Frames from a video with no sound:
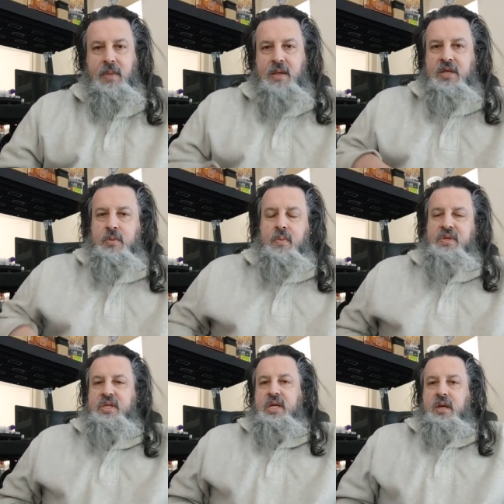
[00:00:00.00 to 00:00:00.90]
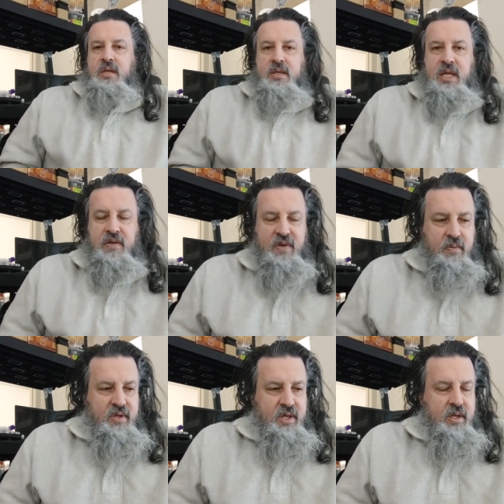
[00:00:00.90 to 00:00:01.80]
And this is what we're seeing on T
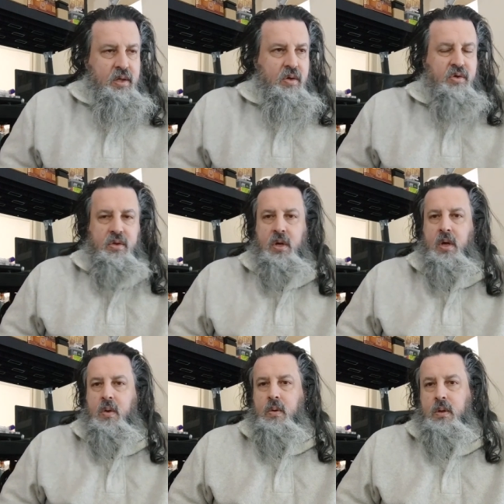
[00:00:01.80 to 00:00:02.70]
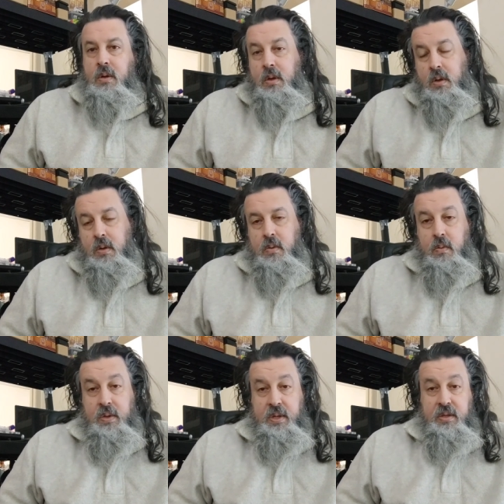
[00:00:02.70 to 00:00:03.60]
V, we're seeing in the news,
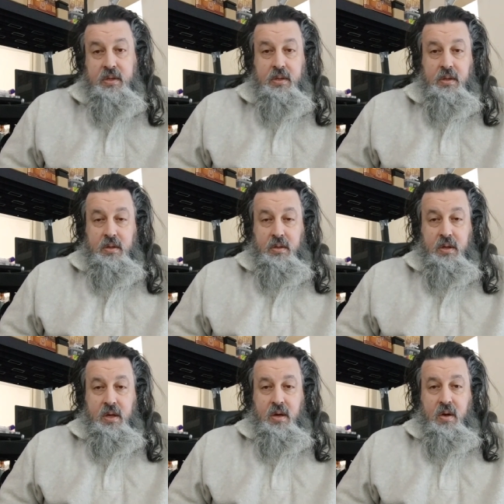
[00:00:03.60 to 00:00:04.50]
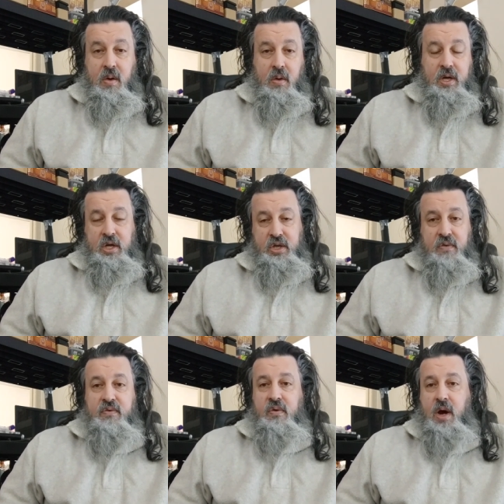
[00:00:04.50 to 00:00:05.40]
with this whole
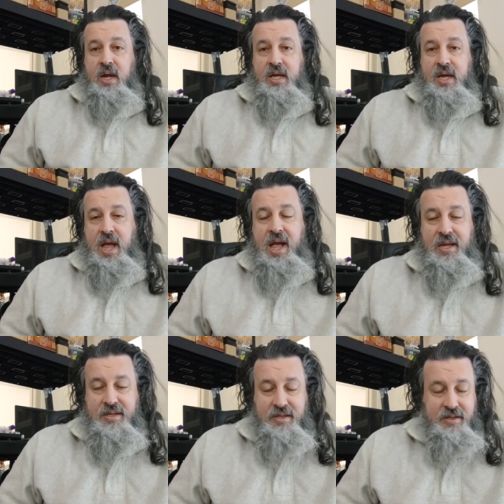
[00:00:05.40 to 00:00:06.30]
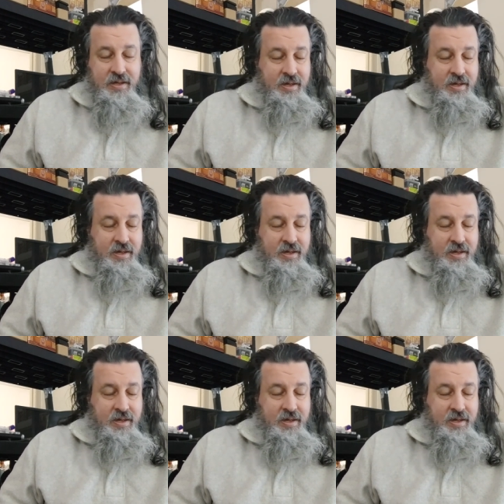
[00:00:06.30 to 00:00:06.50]
issue of chronic gas.